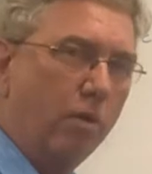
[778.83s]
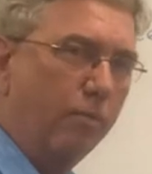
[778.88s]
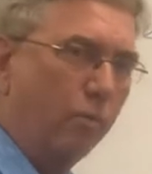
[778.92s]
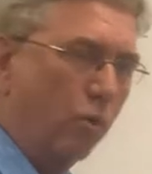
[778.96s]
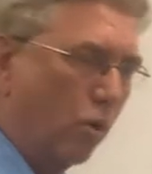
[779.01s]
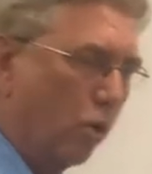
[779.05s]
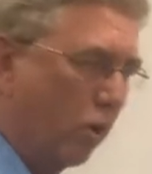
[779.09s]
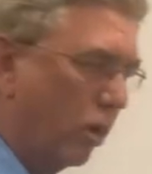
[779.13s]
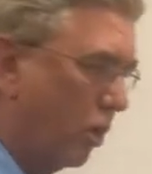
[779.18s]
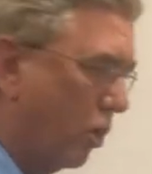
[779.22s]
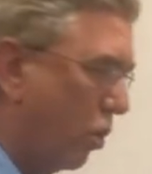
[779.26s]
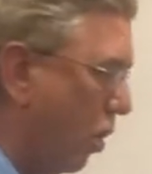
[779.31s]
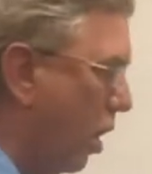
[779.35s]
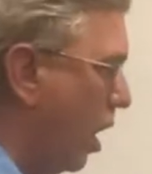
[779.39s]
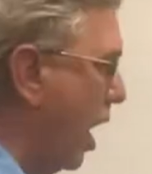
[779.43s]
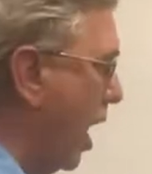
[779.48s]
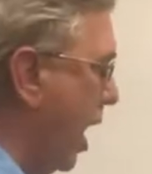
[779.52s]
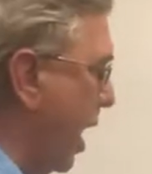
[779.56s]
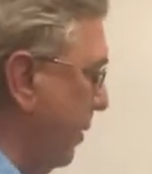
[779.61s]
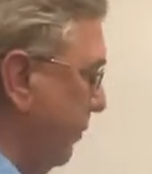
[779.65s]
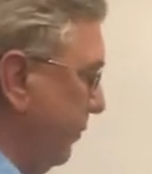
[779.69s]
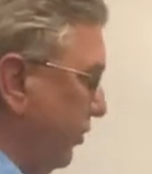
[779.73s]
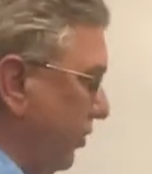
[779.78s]
more
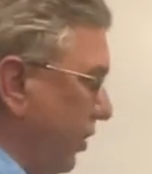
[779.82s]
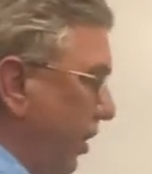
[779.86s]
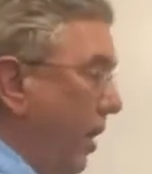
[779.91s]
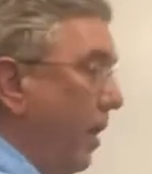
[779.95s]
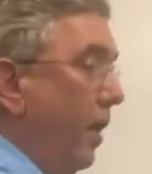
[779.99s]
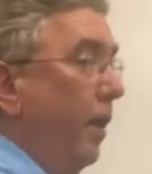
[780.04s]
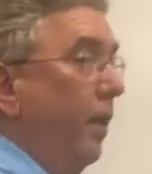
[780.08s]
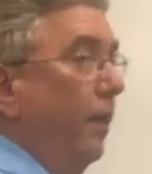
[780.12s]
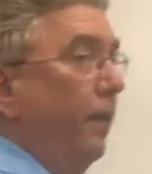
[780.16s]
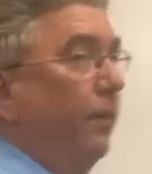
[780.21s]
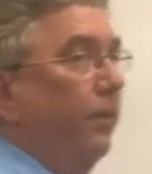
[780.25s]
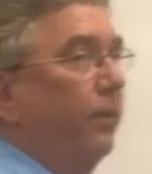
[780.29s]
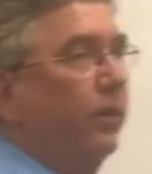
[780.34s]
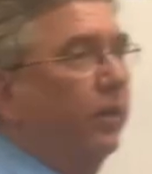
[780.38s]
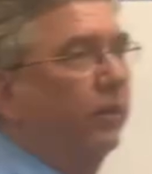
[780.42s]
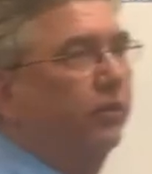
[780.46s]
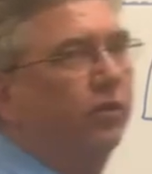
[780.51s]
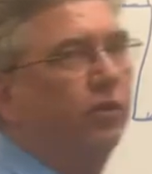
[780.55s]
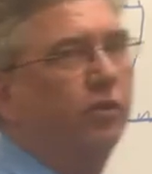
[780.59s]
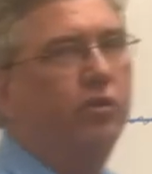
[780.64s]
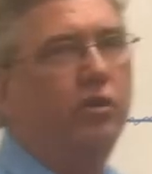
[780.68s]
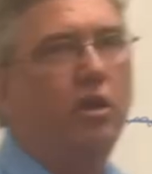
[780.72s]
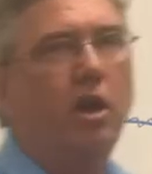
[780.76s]
crops.
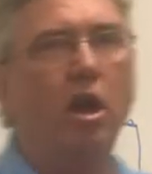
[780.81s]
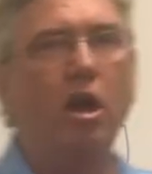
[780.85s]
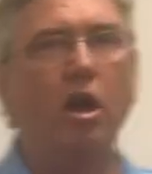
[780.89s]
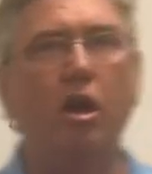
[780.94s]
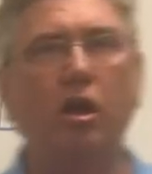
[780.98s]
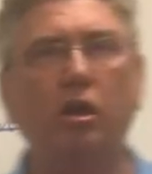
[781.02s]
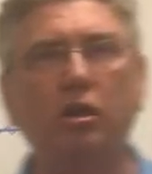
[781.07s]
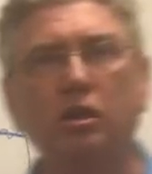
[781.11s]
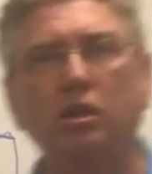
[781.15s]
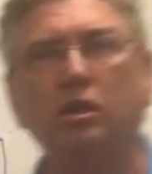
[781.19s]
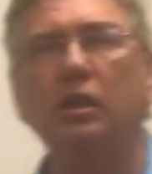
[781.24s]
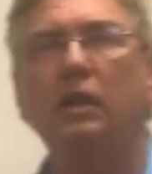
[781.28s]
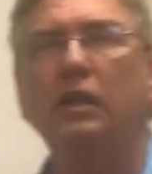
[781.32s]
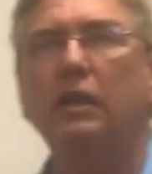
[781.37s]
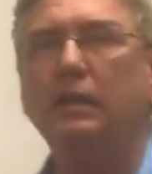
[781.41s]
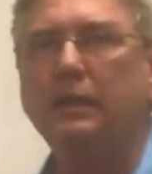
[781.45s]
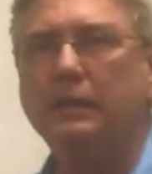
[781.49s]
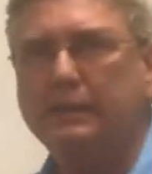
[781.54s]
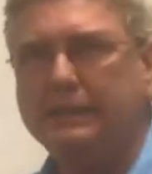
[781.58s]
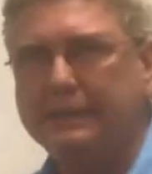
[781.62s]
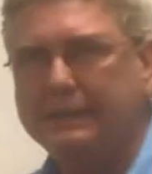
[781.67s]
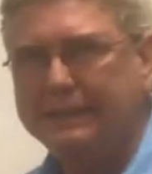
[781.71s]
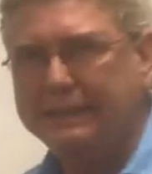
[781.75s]
This is called
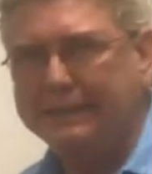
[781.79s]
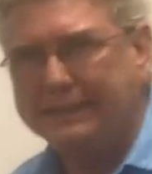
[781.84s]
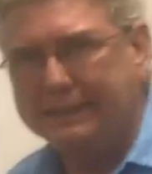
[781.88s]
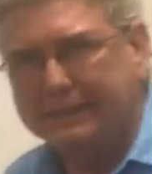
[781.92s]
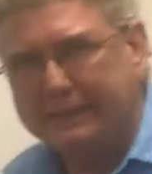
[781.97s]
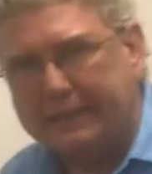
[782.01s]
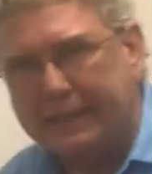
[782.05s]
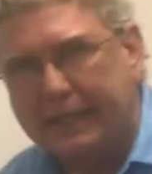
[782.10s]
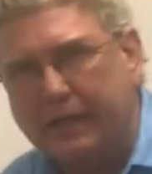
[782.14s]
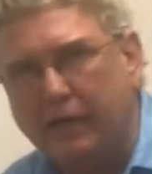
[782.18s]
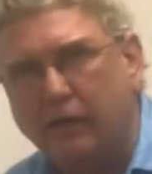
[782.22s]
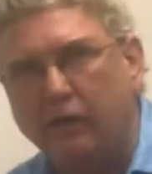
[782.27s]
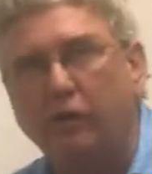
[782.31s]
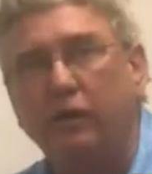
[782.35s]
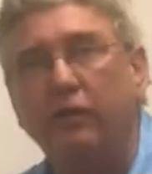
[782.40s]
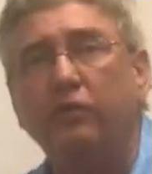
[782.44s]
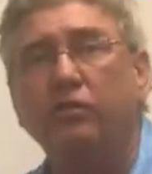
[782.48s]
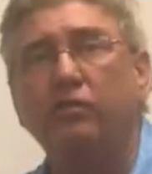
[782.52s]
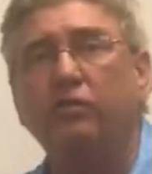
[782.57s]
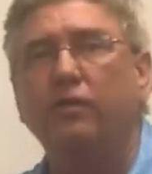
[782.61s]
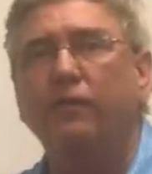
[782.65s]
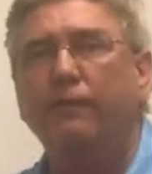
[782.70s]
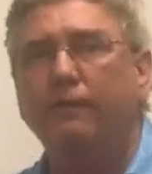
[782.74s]
terraced